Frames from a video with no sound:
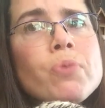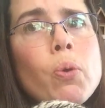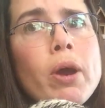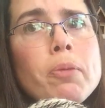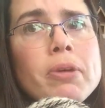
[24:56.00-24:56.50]

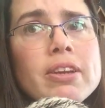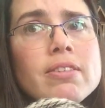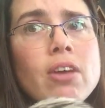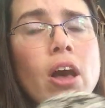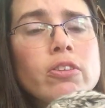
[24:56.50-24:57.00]
quite a bit of
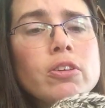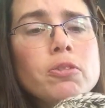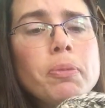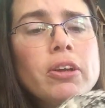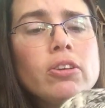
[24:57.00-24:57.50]
socks,
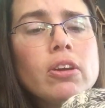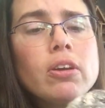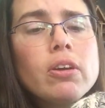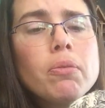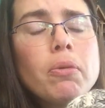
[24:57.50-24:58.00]
especially
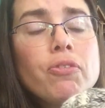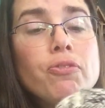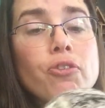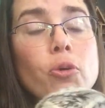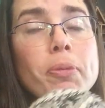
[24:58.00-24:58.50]
a
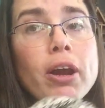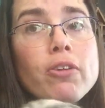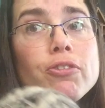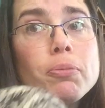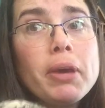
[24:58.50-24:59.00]
full
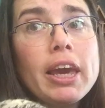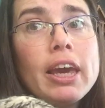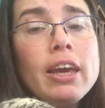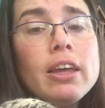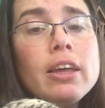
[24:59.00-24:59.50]
pair for
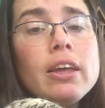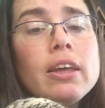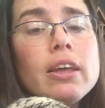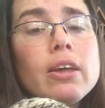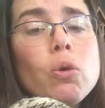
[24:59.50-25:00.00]
me,
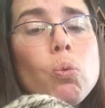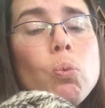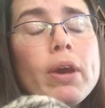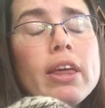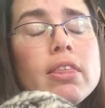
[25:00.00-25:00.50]

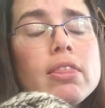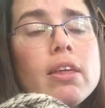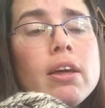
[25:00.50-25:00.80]
with